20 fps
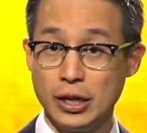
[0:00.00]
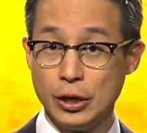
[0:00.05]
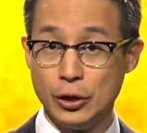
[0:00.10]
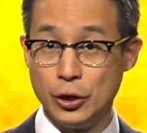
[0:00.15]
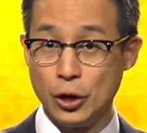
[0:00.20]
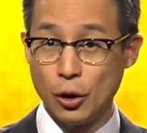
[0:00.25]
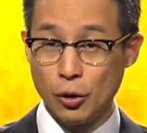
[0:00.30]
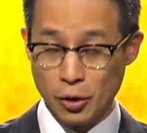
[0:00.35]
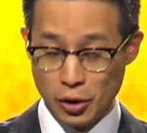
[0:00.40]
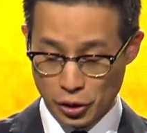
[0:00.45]

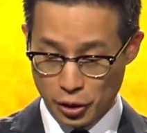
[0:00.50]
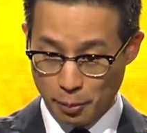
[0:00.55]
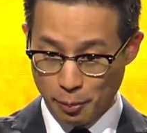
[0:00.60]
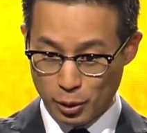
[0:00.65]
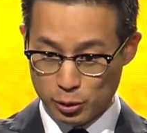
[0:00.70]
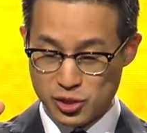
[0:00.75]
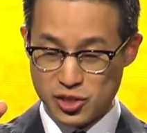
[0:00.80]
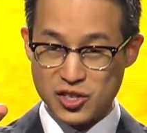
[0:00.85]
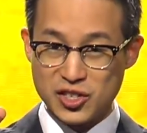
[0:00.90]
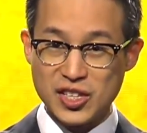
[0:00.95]
No, the
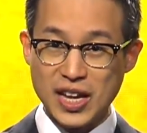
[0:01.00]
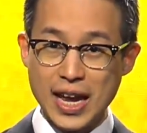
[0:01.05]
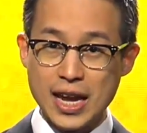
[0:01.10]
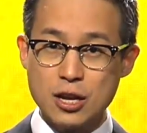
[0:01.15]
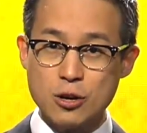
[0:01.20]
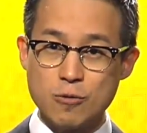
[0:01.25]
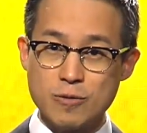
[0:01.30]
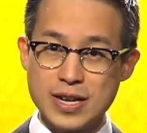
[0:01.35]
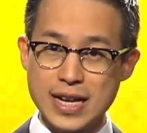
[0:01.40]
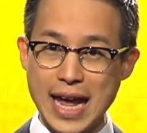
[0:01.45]
most
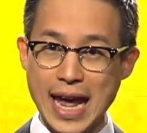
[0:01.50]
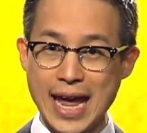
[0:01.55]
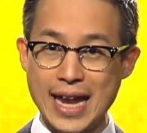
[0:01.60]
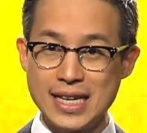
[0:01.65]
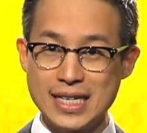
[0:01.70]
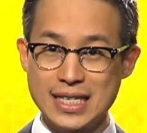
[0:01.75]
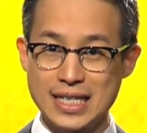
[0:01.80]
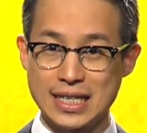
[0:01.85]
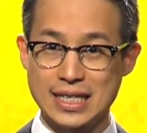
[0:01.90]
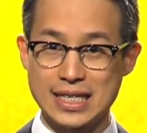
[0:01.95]
sacred
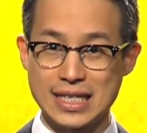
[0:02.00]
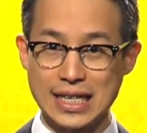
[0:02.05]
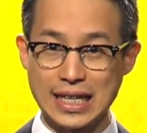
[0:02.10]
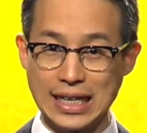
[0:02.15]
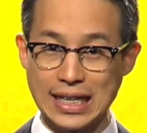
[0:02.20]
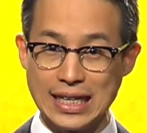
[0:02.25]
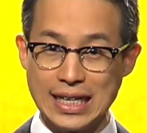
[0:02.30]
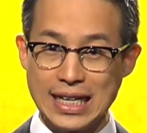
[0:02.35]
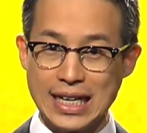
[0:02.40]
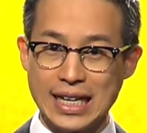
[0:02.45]

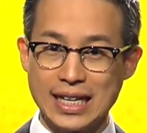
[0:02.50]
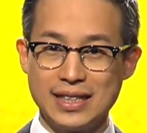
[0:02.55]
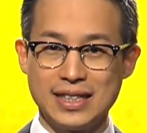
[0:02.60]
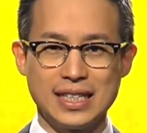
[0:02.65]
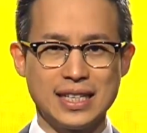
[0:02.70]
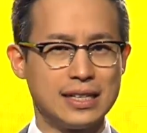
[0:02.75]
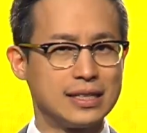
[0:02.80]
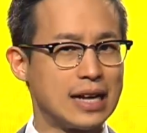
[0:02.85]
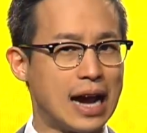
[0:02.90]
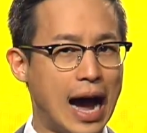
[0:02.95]
entity in
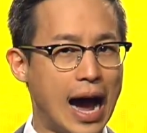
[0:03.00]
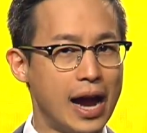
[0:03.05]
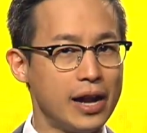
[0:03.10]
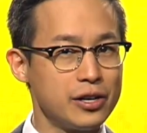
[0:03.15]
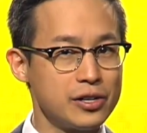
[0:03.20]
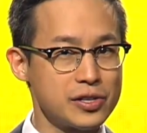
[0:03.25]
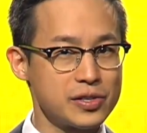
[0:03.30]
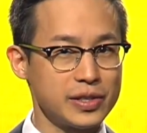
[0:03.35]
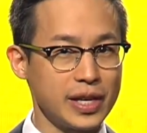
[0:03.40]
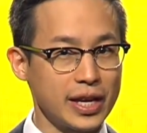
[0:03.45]
the
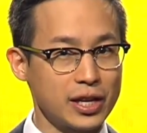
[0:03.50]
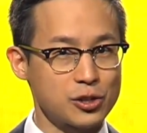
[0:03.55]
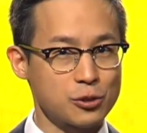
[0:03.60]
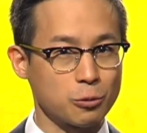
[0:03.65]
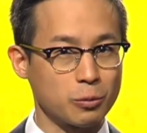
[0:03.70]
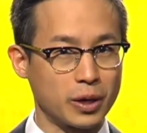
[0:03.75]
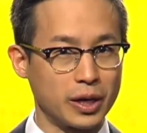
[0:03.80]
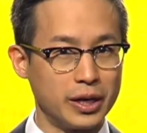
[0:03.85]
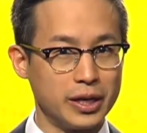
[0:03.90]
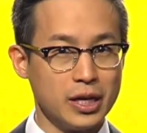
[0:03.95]
entire
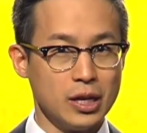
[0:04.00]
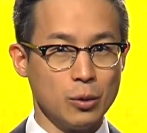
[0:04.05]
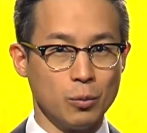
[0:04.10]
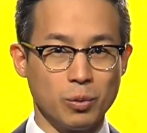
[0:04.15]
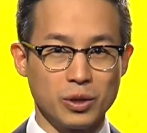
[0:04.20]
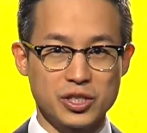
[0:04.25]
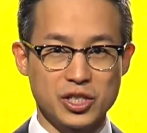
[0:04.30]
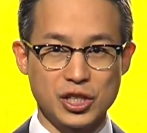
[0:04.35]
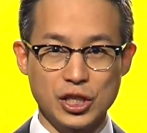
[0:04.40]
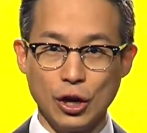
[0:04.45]
sanctuary
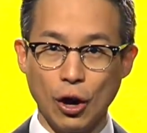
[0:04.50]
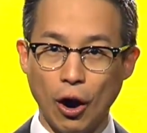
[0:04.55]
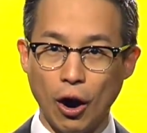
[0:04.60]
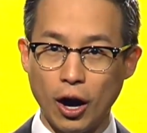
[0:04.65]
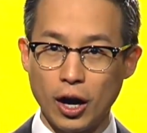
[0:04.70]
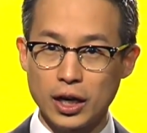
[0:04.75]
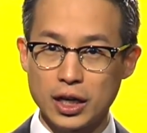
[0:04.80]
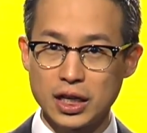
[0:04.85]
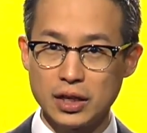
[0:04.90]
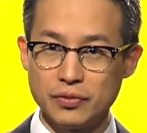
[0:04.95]
was the
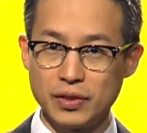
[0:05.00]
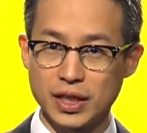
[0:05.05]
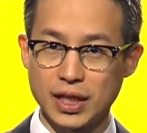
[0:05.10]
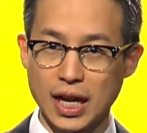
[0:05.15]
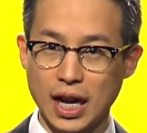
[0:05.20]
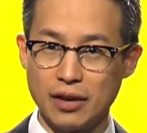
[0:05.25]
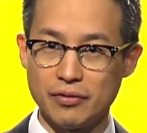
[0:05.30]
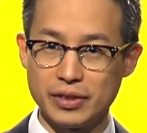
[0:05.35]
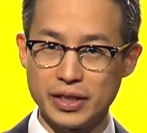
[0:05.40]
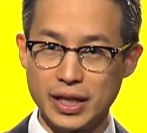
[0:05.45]
Ark of the
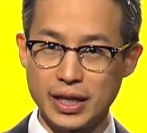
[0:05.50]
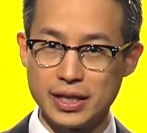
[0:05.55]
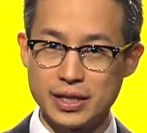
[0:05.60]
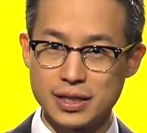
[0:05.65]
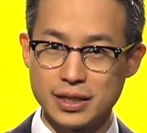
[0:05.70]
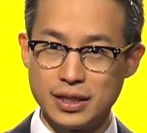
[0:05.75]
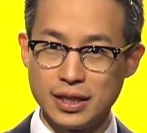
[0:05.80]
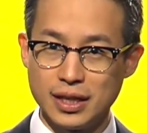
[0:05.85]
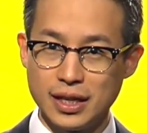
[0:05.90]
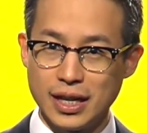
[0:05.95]
Covenant,
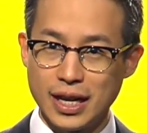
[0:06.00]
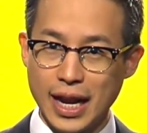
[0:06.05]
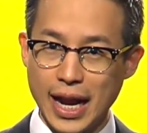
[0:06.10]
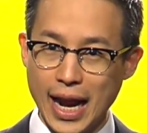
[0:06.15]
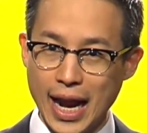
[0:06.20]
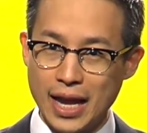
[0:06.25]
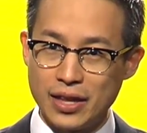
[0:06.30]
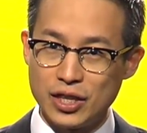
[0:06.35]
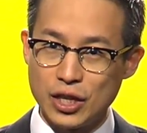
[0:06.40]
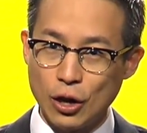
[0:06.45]

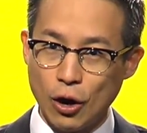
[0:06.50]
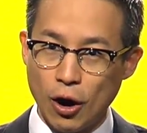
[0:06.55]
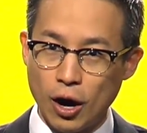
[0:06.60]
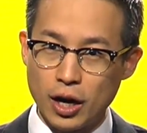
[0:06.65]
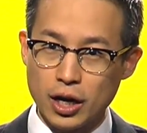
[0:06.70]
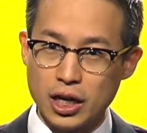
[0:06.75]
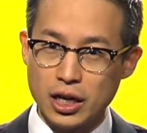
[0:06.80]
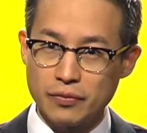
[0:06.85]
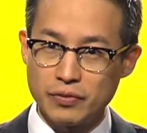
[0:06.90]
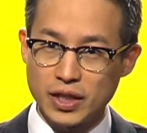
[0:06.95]
and the
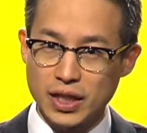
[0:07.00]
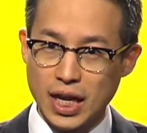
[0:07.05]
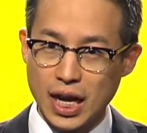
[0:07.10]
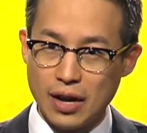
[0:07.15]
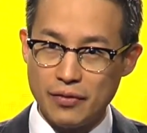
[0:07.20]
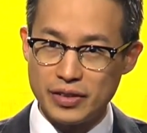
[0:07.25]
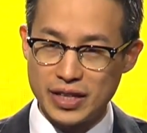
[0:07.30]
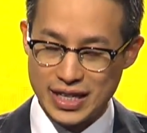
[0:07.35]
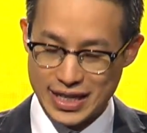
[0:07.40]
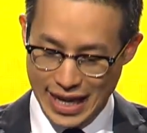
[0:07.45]
Ark of the
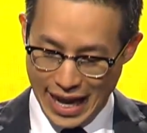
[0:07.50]
Covenant